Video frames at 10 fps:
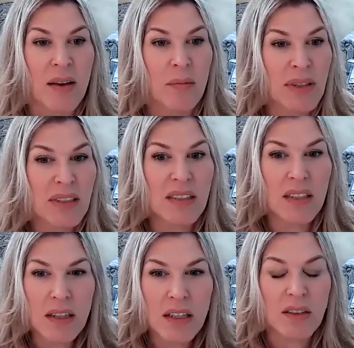But
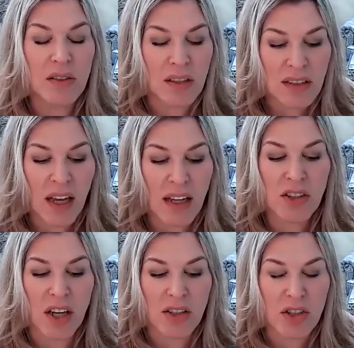still, it's such
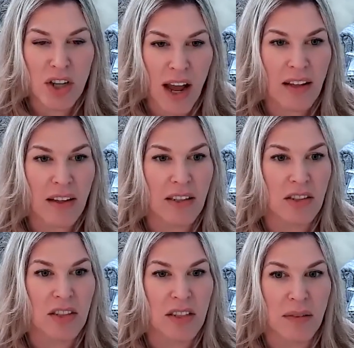a
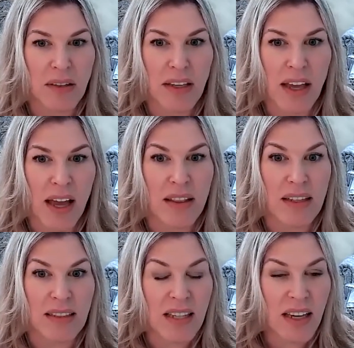challenge to get
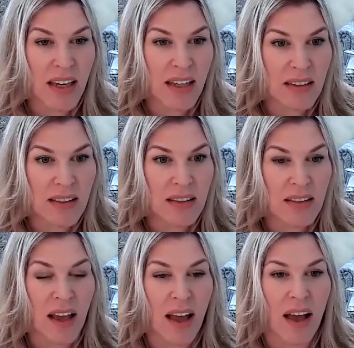the tickets
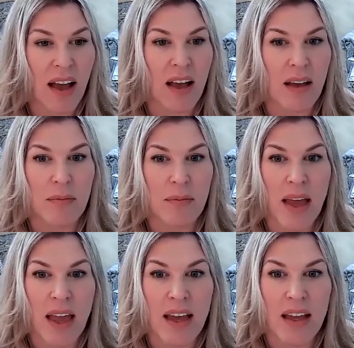and
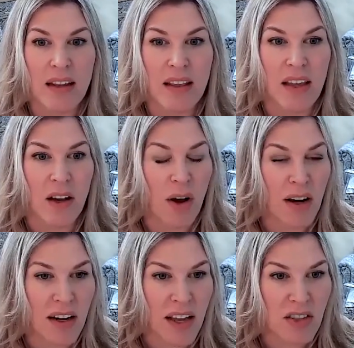the
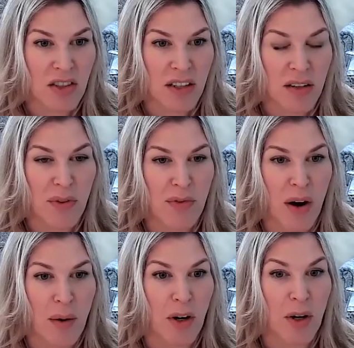accreditation for
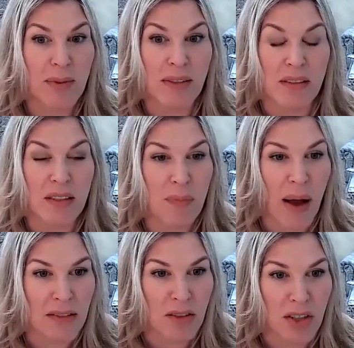farmer groups and the
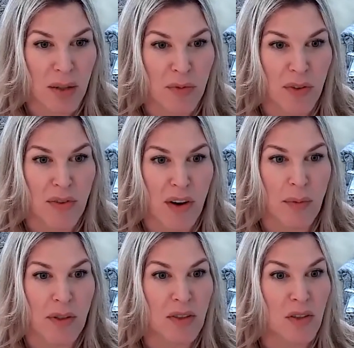sponsorship for
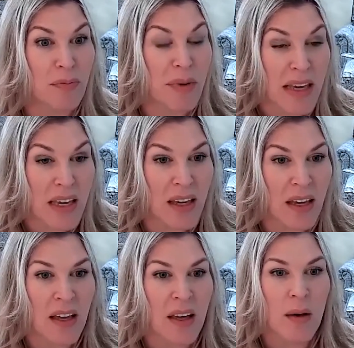farmers to be
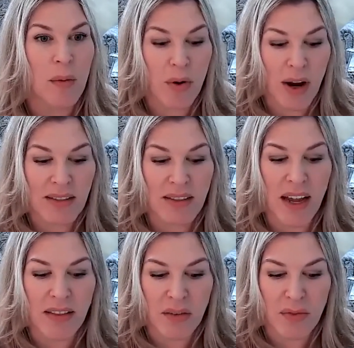present at the